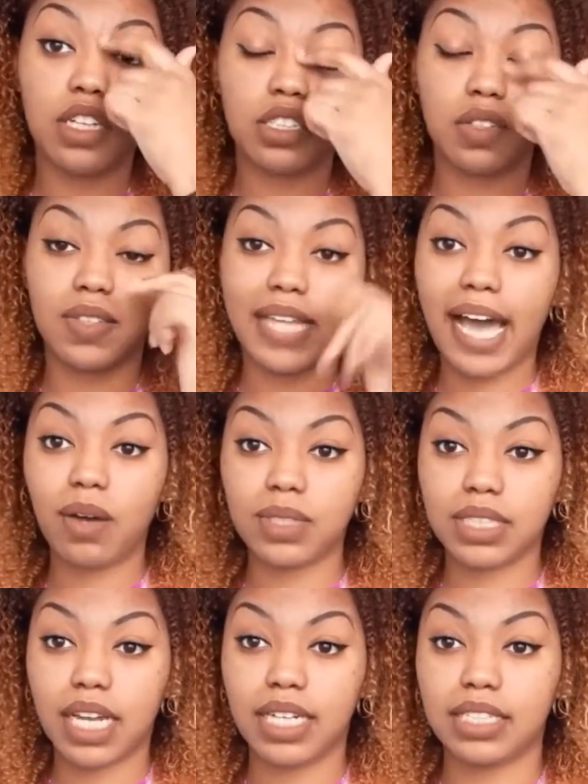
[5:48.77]
So that was
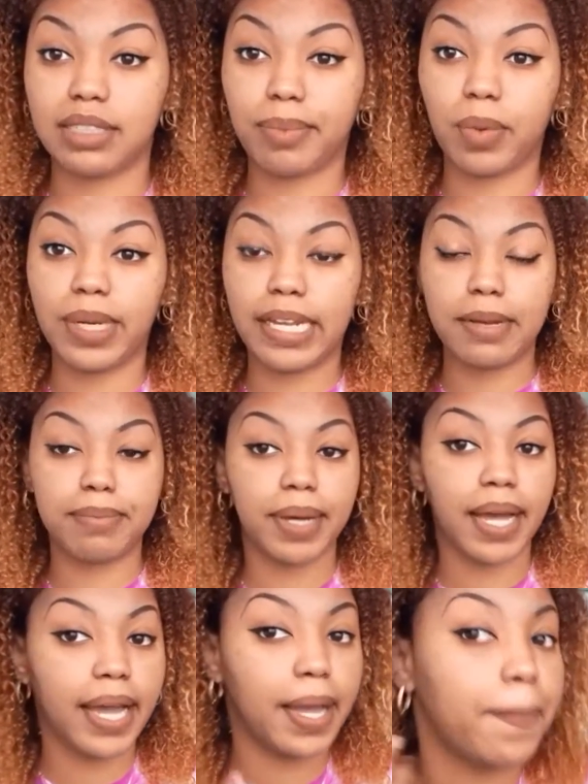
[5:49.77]
kind of disappointing,
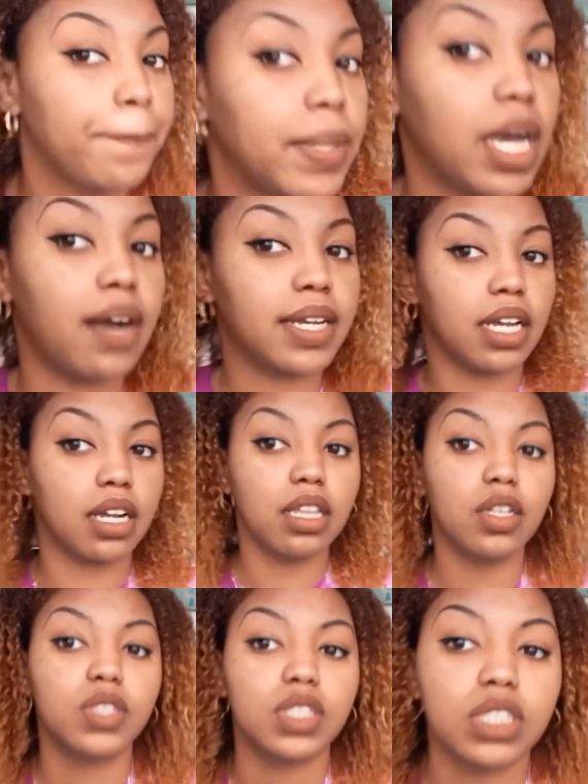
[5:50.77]
but I'll get
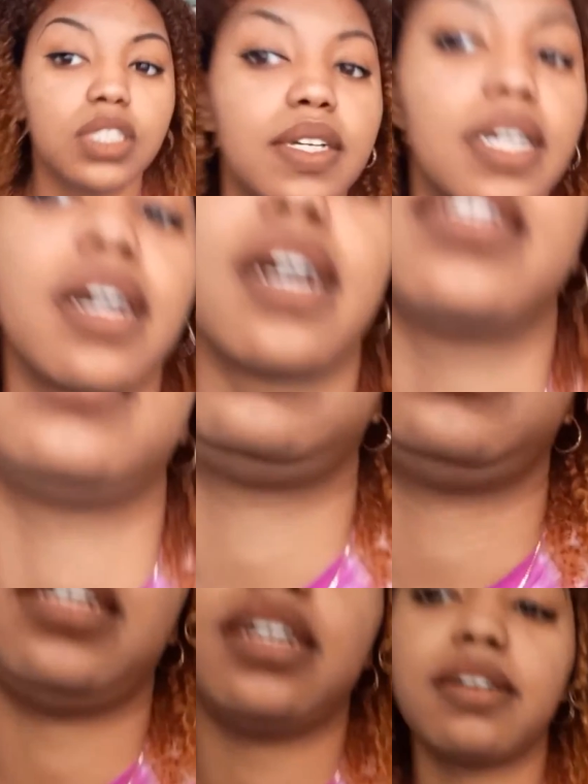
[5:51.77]
closer so you can kind of
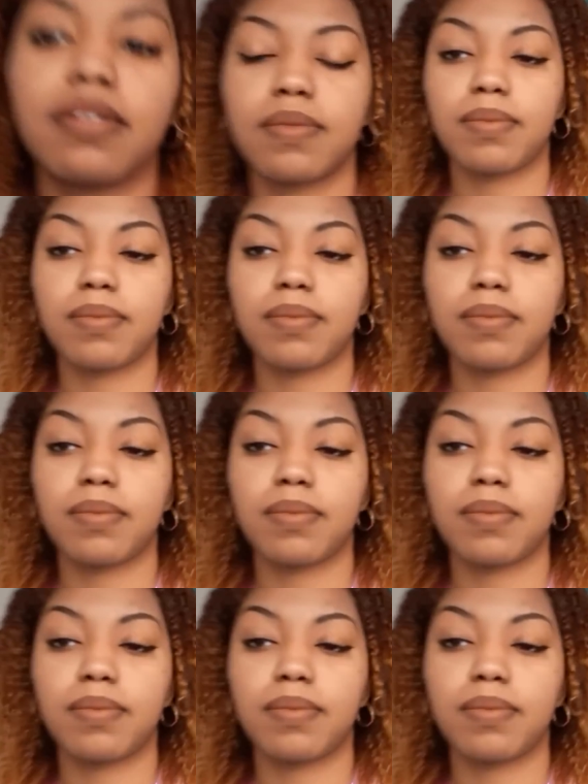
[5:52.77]
see.